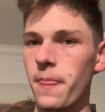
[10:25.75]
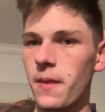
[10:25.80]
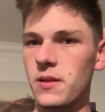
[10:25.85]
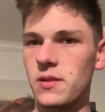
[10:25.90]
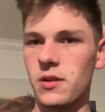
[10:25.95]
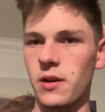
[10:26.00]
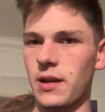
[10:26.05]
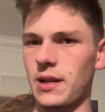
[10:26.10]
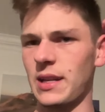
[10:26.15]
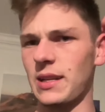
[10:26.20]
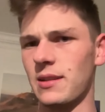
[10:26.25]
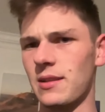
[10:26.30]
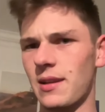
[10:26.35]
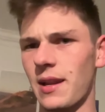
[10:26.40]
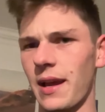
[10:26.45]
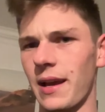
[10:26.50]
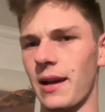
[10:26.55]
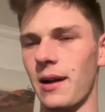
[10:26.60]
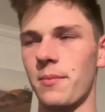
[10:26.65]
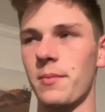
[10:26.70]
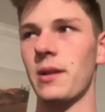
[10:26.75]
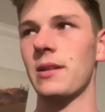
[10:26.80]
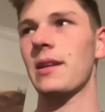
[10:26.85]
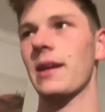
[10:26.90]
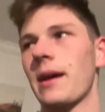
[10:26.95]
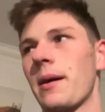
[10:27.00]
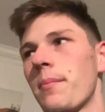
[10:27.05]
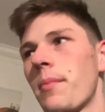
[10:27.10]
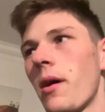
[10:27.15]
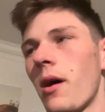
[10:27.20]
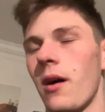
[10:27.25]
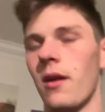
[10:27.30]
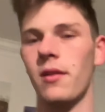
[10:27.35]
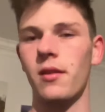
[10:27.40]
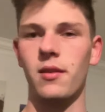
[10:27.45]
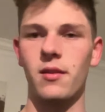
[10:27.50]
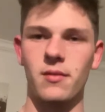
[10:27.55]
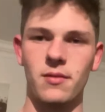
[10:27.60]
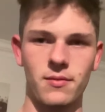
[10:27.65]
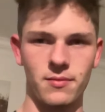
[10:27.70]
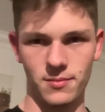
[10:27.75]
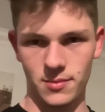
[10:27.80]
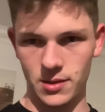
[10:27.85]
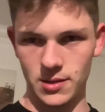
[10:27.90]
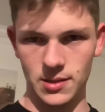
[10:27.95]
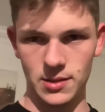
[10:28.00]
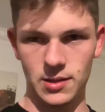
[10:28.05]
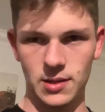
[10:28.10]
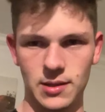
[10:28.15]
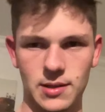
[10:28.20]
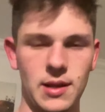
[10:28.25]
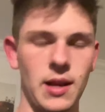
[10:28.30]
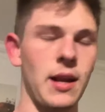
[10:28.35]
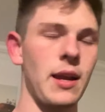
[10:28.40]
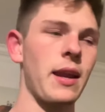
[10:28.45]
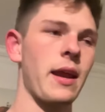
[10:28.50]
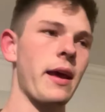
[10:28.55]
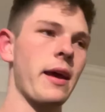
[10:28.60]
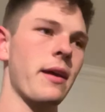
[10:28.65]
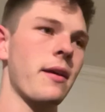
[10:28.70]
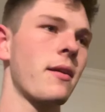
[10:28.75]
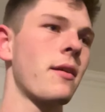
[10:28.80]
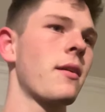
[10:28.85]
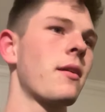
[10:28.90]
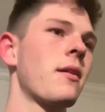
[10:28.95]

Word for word: So I need to take, I'm going to take a bath because it's a Sunday.